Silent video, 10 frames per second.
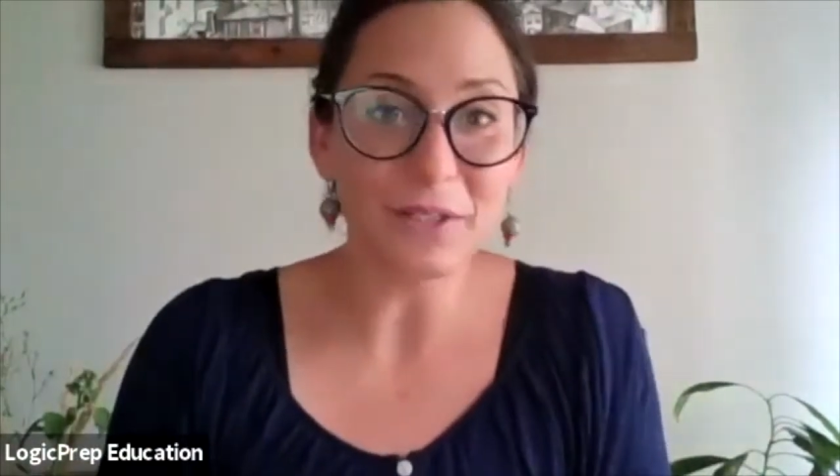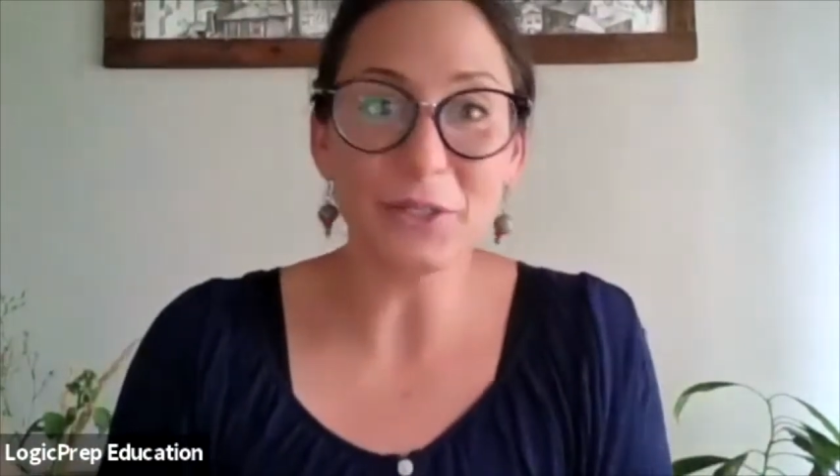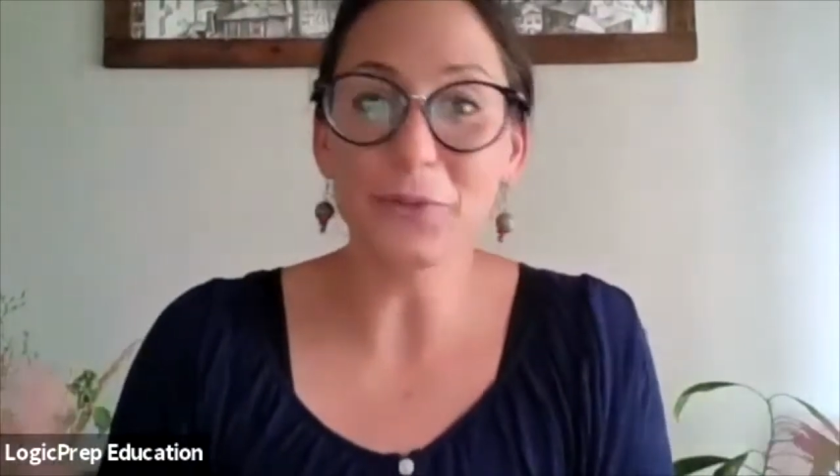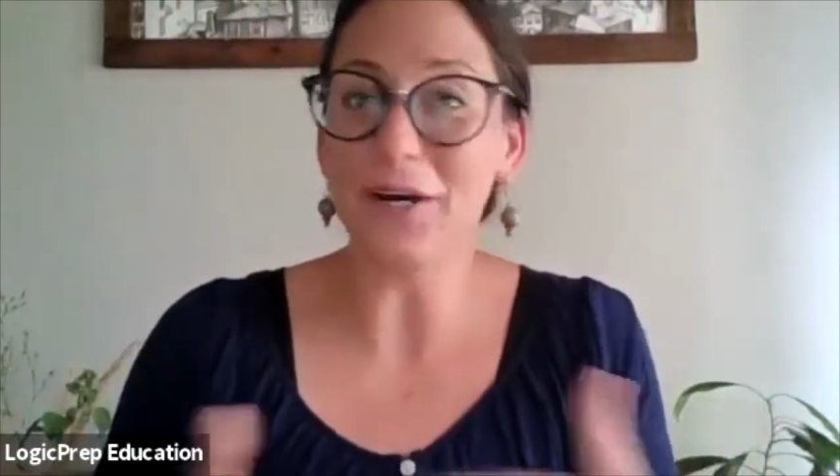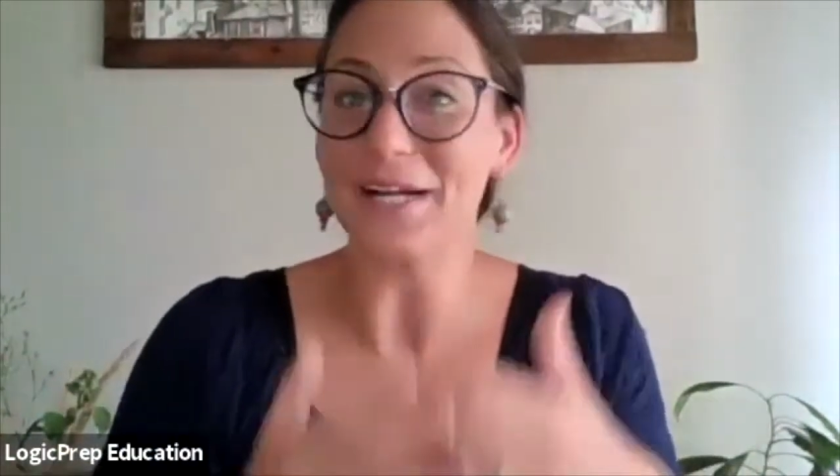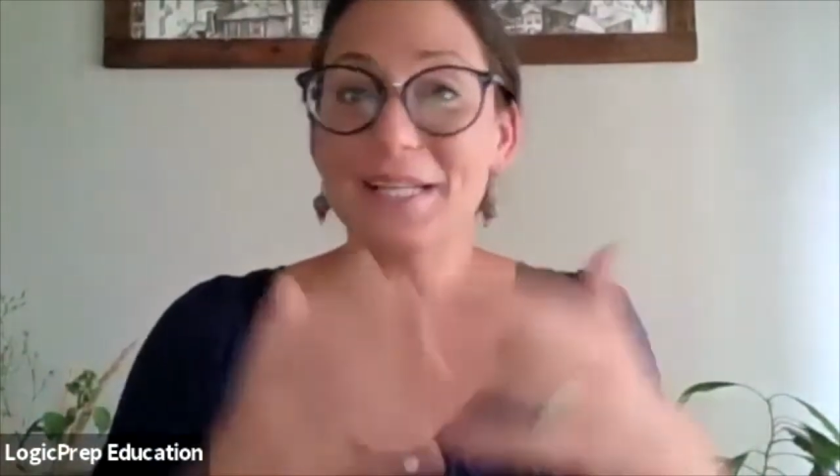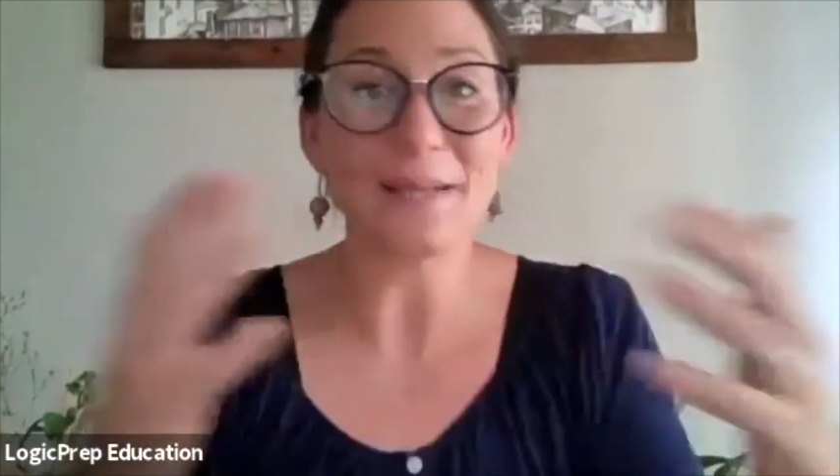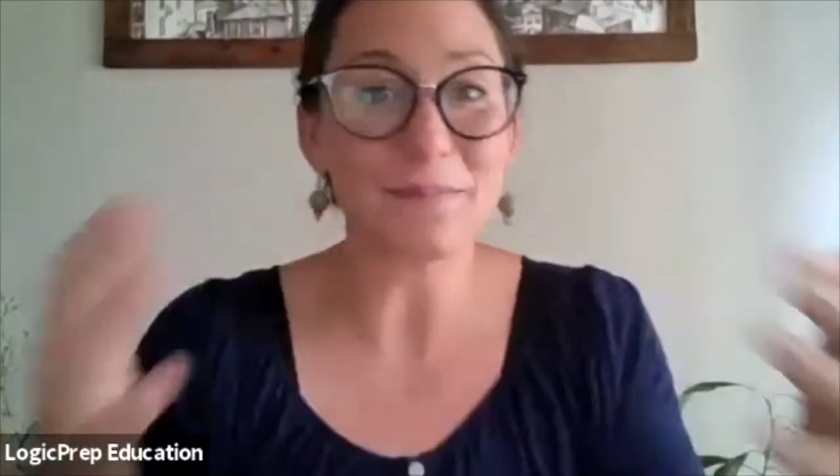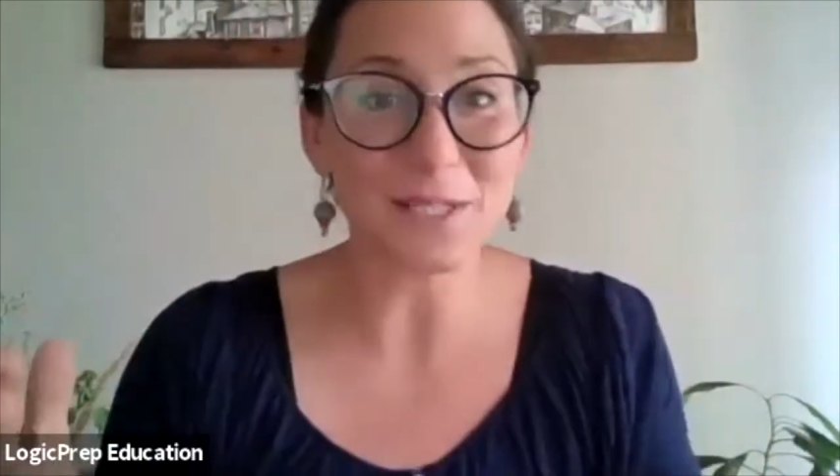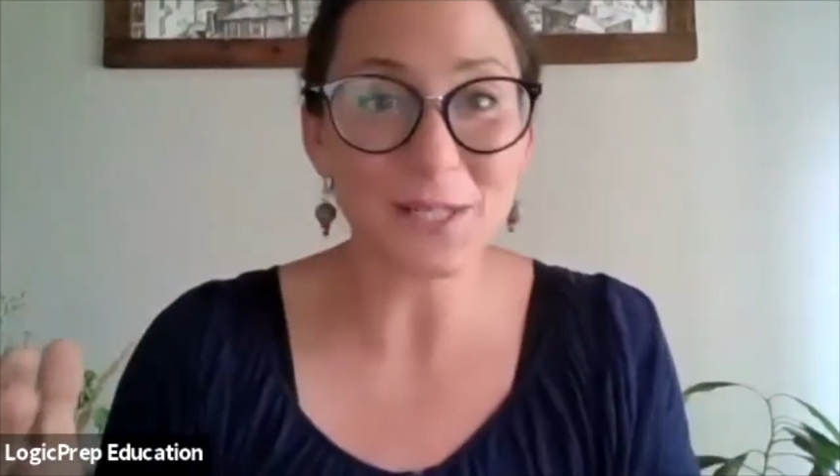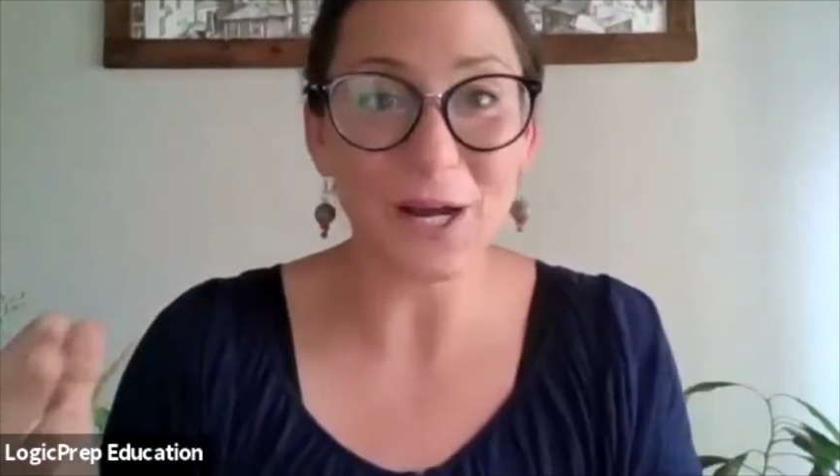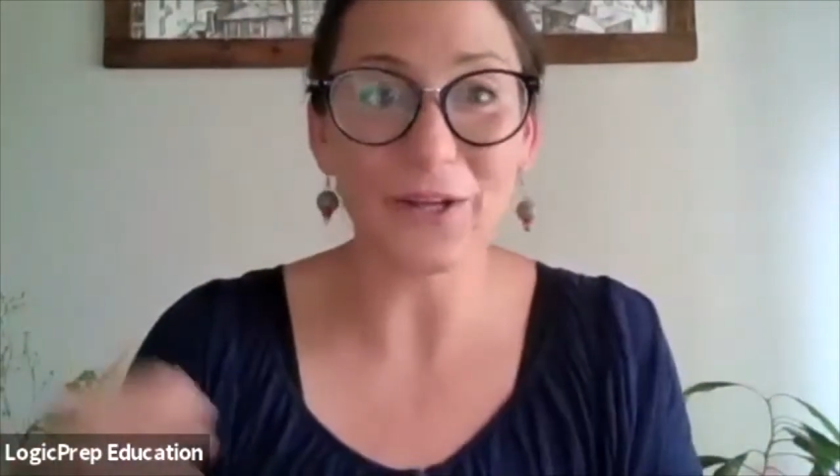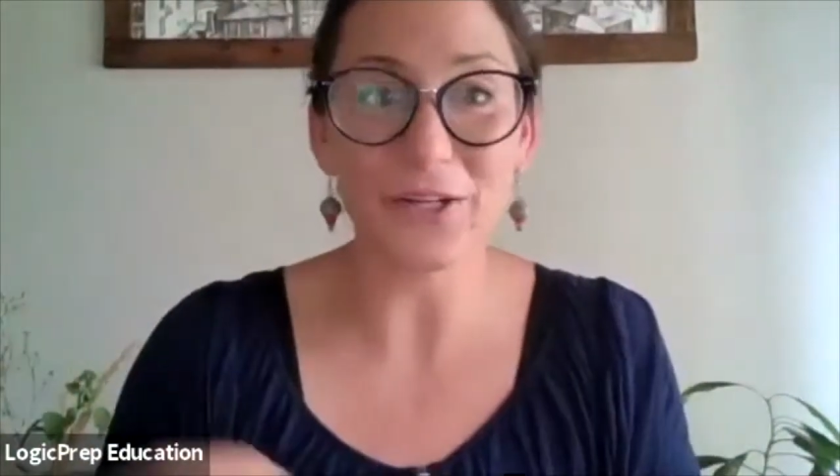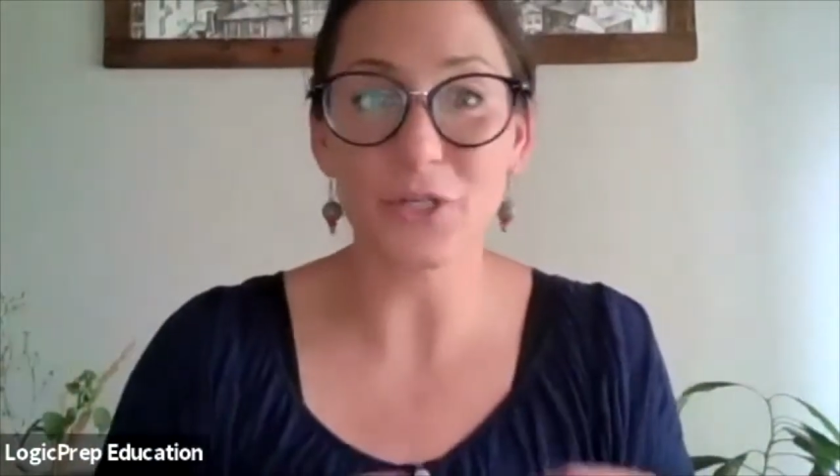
You are accepted to college,